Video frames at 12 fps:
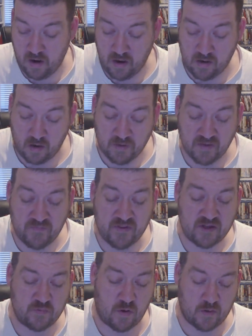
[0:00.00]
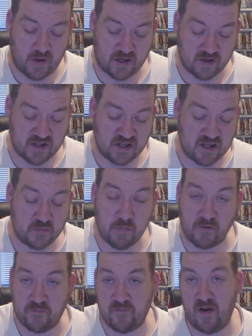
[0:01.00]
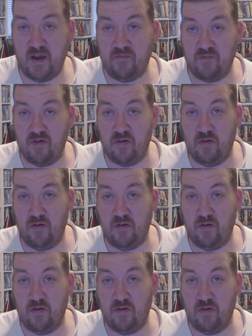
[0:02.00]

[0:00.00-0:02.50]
I'm giving this one away because this is my favourite